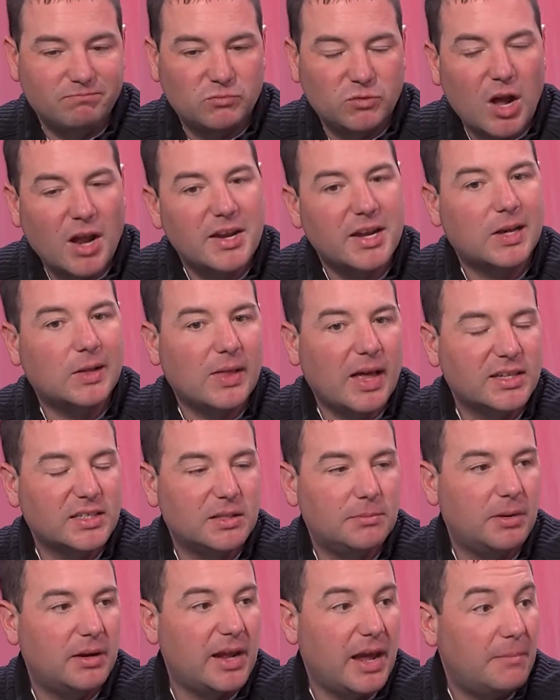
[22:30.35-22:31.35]
not
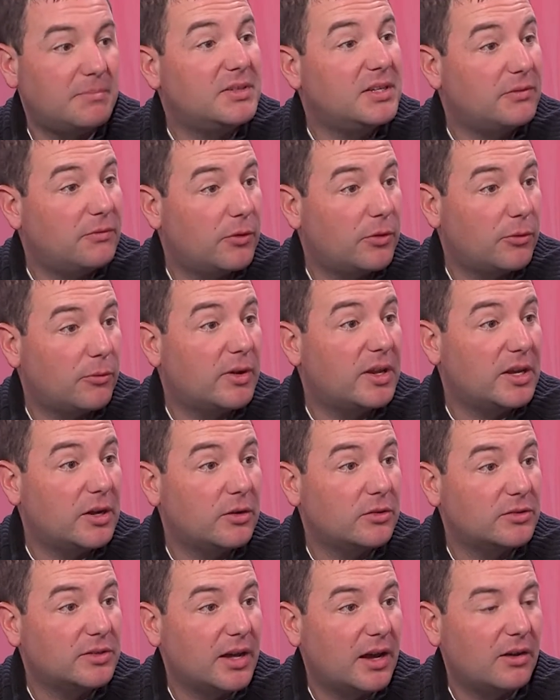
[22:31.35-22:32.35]
neglected, but empty for three
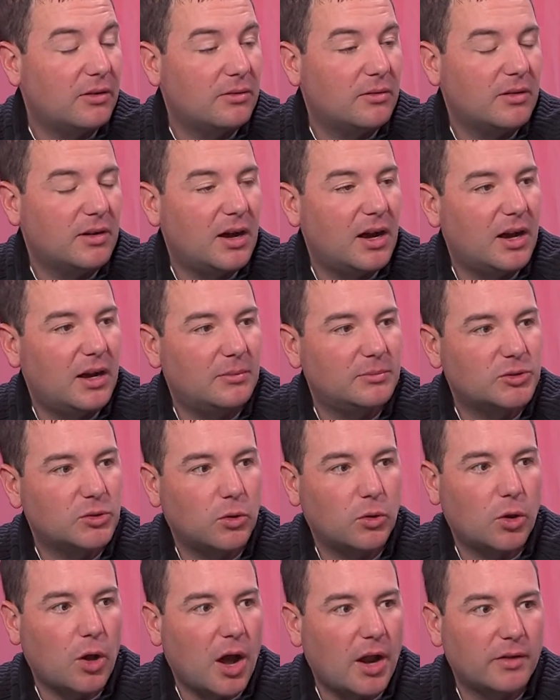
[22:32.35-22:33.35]
years. Yeah. Um, so
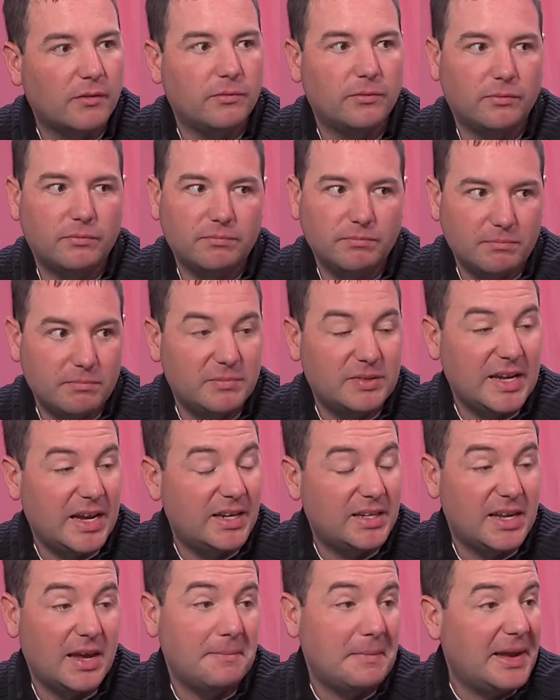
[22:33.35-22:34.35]
a lot of
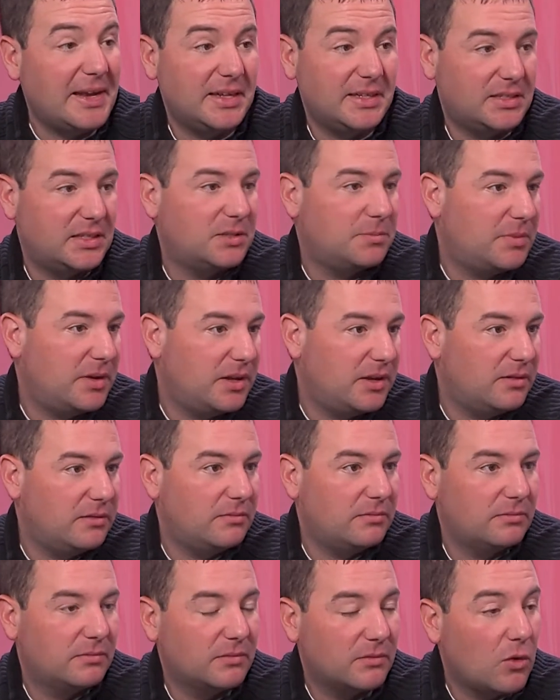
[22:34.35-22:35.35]
day-to-day maintenance has been
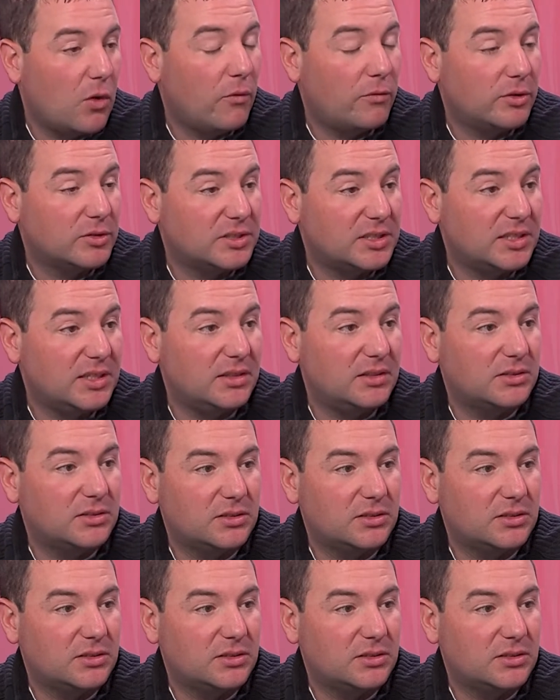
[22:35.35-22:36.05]
overseen.